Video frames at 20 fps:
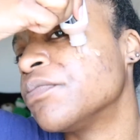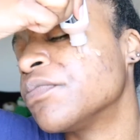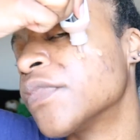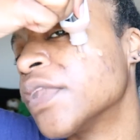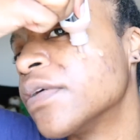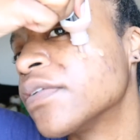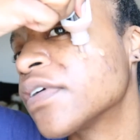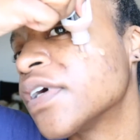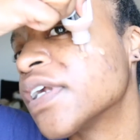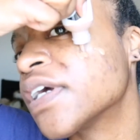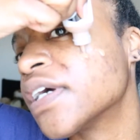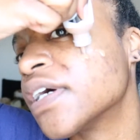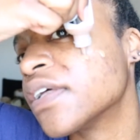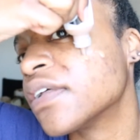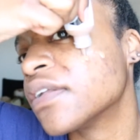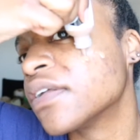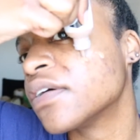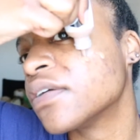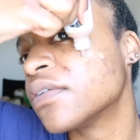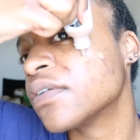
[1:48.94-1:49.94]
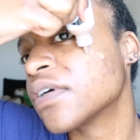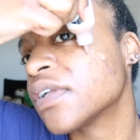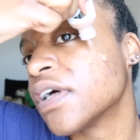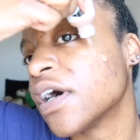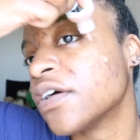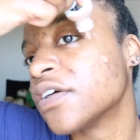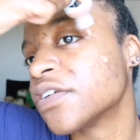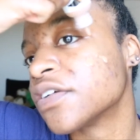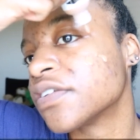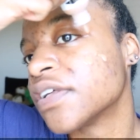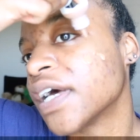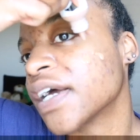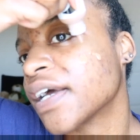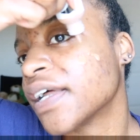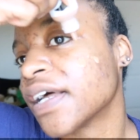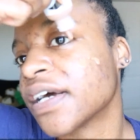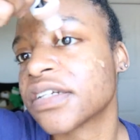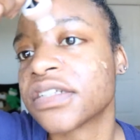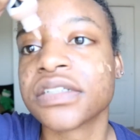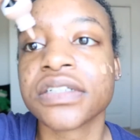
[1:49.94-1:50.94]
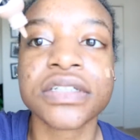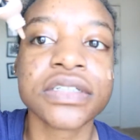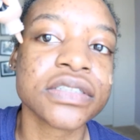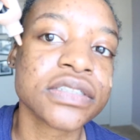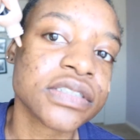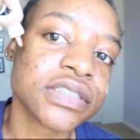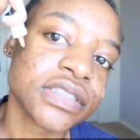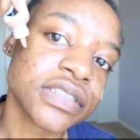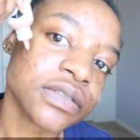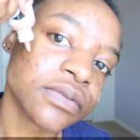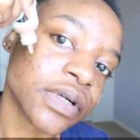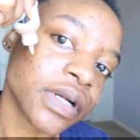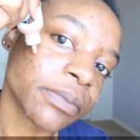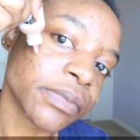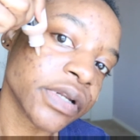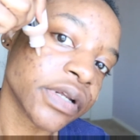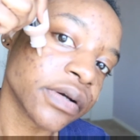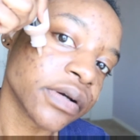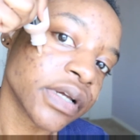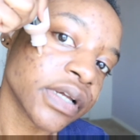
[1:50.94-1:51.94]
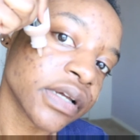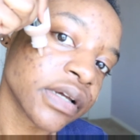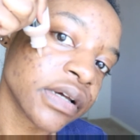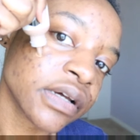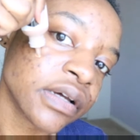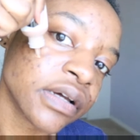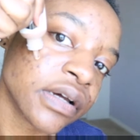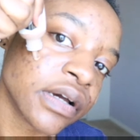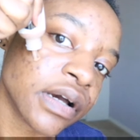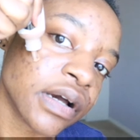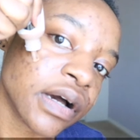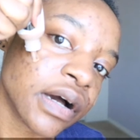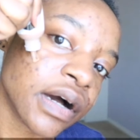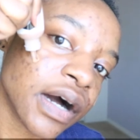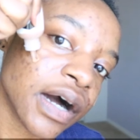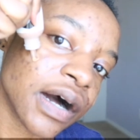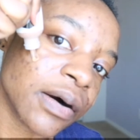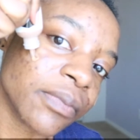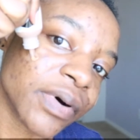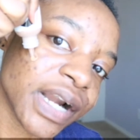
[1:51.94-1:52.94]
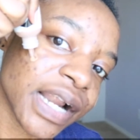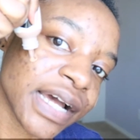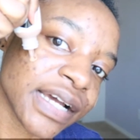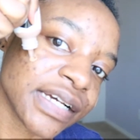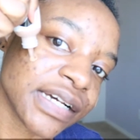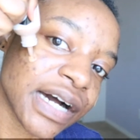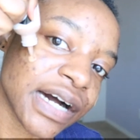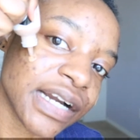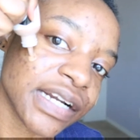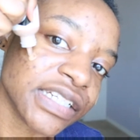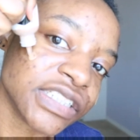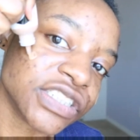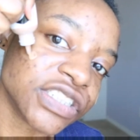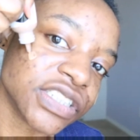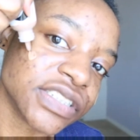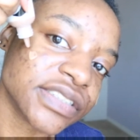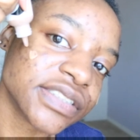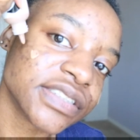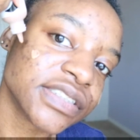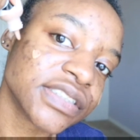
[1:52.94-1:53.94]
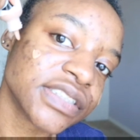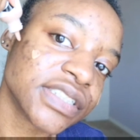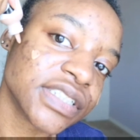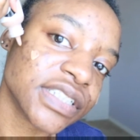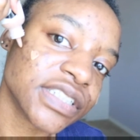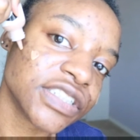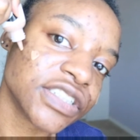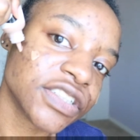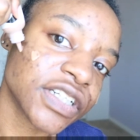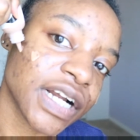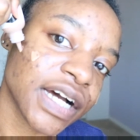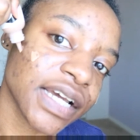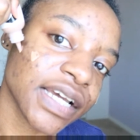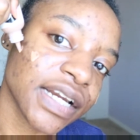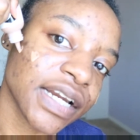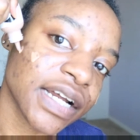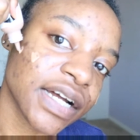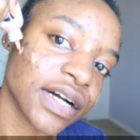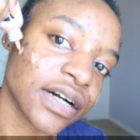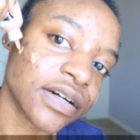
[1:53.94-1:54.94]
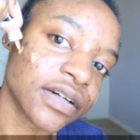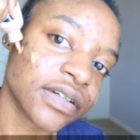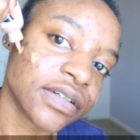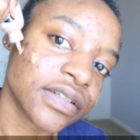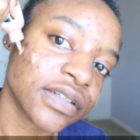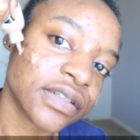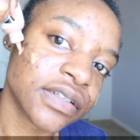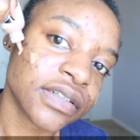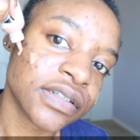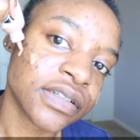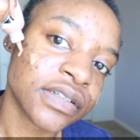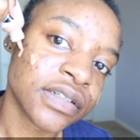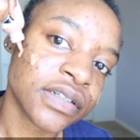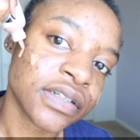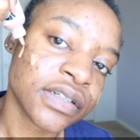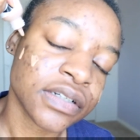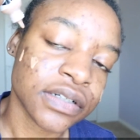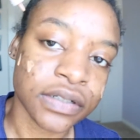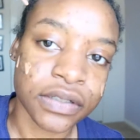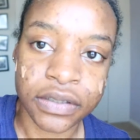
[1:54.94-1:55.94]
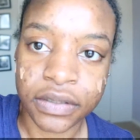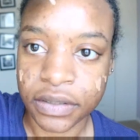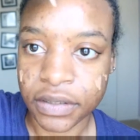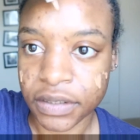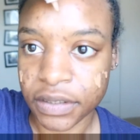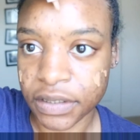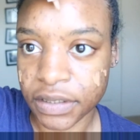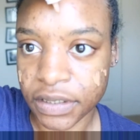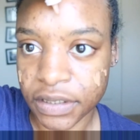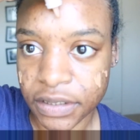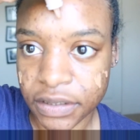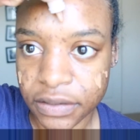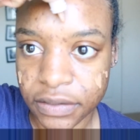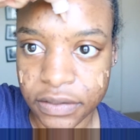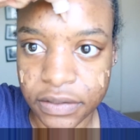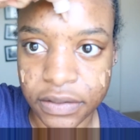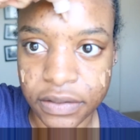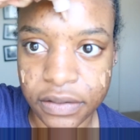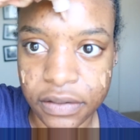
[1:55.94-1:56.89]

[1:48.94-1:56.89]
Just gonna get a little closer so I can actually see what I'm doing. But I got it just to try it out, you know.